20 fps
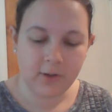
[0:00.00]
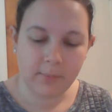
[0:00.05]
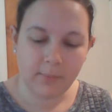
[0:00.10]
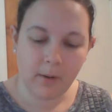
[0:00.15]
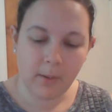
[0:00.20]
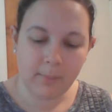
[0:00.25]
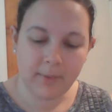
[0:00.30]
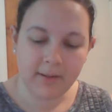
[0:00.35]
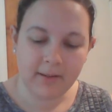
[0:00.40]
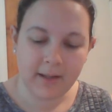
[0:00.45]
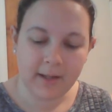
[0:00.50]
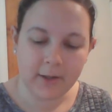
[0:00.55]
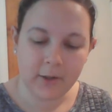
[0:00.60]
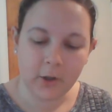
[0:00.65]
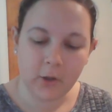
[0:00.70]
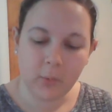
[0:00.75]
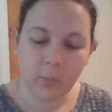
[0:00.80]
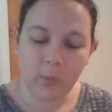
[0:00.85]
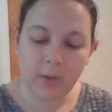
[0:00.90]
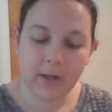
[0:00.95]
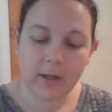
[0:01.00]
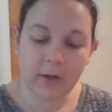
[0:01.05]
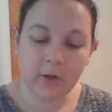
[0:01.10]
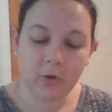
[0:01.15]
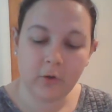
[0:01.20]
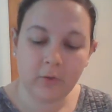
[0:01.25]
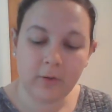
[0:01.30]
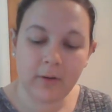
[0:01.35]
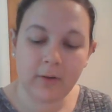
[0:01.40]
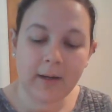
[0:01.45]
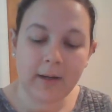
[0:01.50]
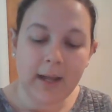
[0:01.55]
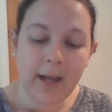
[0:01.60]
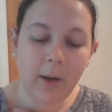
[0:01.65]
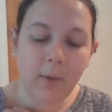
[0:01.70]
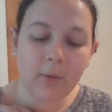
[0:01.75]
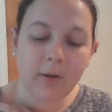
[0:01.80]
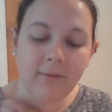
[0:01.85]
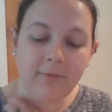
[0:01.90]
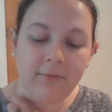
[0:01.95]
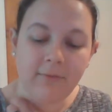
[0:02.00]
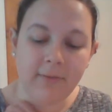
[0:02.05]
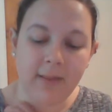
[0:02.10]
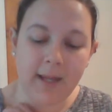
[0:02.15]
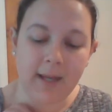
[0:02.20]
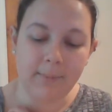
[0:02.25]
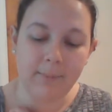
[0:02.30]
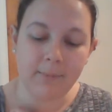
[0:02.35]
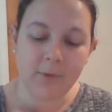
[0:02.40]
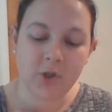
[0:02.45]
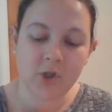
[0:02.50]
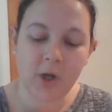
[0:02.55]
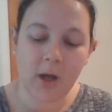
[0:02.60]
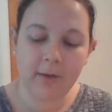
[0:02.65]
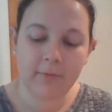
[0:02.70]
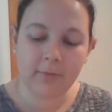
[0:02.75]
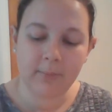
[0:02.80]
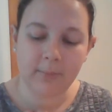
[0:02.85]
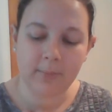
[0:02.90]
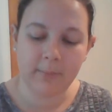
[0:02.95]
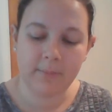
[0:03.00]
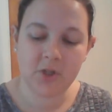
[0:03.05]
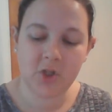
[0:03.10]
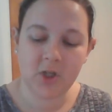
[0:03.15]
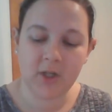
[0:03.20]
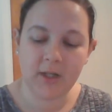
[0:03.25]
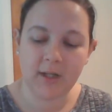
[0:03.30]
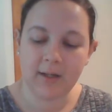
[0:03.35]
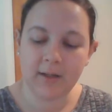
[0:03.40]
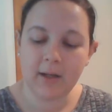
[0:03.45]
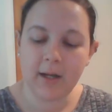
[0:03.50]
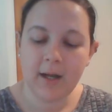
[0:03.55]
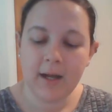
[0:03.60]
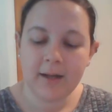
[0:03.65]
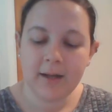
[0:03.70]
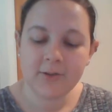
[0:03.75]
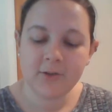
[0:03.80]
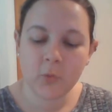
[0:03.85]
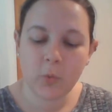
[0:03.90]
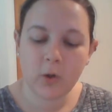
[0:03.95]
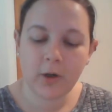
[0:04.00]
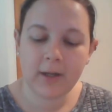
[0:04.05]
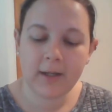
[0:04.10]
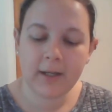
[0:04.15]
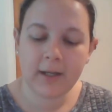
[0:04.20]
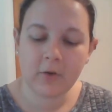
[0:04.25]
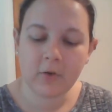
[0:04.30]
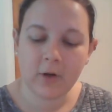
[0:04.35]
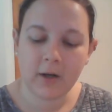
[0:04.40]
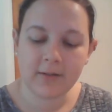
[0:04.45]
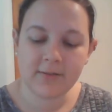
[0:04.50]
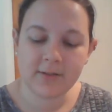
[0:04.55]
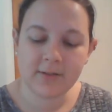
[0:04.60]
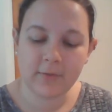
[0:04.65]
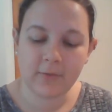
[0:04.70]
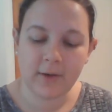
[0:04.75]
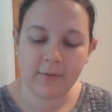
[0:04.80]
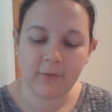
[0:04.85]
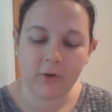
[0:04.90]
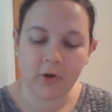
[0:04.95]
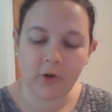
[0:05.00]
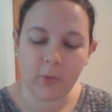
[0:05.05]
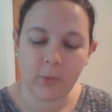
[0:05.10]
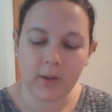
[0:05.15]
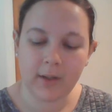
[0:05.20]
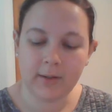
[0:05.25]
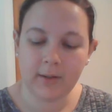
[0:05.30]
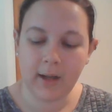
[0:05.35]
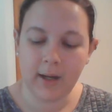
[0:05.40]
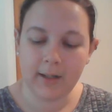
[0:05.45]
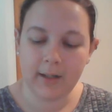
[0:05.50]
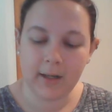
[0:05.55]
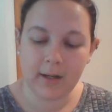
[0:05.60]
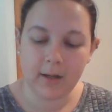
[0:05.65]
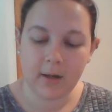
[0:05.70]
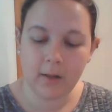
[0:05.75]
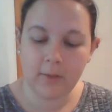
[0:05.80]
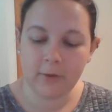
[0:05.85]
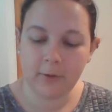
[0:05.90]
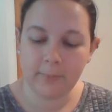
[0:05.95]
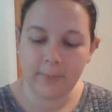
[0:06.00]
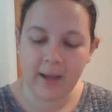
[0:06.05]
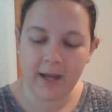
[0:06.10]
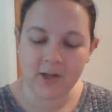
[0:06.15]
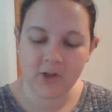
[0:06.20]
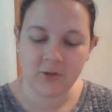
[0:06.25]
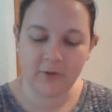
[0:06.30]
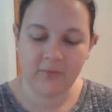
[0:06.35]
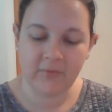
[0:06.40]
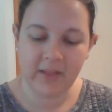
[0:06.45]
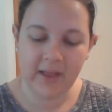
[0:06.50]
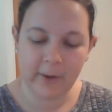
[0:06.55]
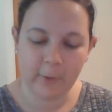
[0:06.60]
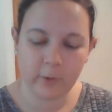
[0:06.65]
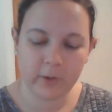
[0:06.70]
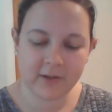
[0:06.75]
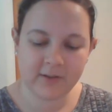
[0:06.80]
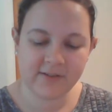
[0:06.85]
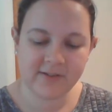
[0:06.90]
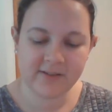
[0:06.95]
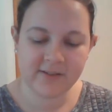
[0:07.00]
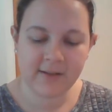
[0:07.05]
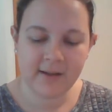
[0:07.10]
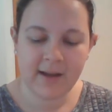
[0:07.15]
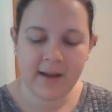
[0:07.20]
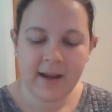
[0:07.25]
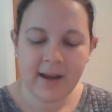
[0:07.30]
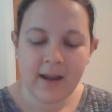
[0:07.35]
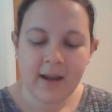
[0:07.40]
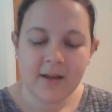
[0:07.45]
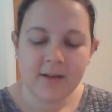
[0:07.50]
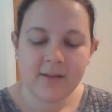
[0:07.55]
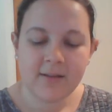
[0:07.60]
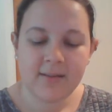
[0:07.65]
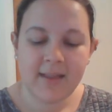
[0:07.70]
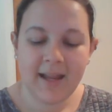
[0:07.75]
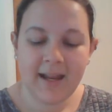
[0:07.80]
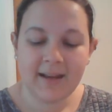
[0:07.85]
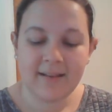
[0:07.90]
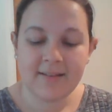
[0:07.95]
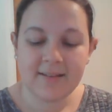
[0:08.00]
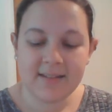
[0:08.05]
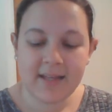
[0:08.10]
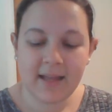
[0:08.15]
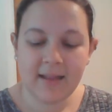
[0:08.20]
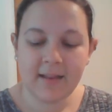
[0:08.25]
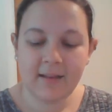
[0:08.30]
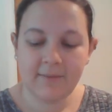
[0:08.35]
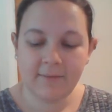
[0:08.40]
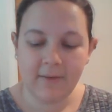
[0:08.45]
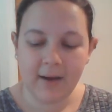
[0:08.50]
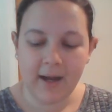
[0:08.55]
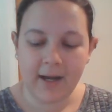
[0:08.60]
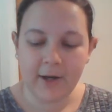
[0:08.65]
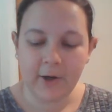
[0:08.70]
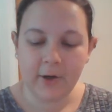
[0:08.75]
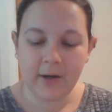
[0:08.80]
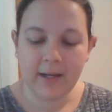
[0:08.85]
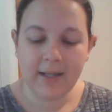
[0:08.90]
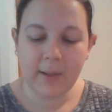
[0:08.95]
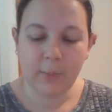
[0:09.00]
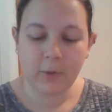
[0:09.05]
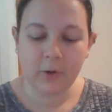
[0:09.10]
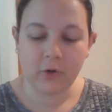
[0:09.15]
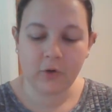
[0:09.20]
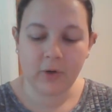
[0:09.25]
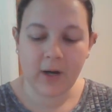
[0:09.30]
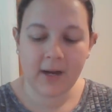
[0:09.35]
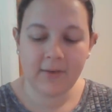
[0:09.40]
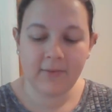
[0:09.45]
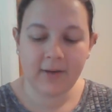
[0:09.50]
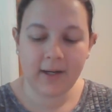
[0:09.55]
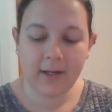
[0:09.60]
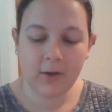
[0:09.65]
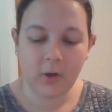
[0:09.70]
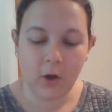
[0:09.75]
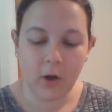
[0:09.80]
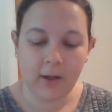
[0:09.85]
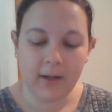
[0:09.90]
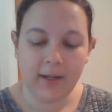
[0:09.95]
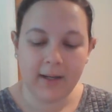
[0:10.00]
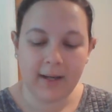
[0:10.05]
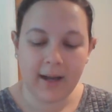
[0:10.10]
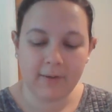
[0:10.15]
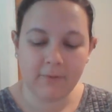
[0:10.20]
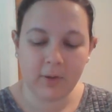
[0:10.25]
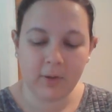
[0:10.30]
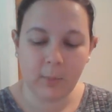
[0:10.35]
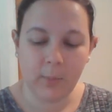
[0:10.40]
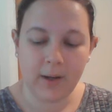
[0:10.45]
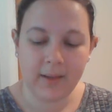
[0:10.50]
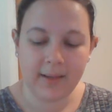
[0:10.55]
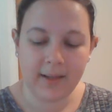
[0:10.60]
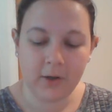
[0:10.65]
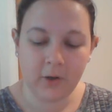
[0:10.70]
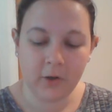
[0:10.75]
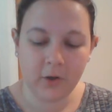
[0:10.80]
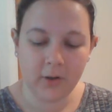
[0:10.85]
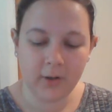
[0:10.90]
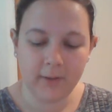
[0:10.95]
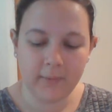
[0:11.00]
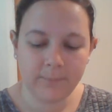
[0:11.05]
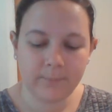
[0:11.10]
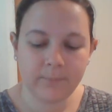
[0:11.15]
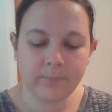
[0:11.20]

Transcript: a moment later when a gout of flame shot from the machine, squirting across the river to ignite another patch of flowers. They had set the fire and they were driving it on in every way they could.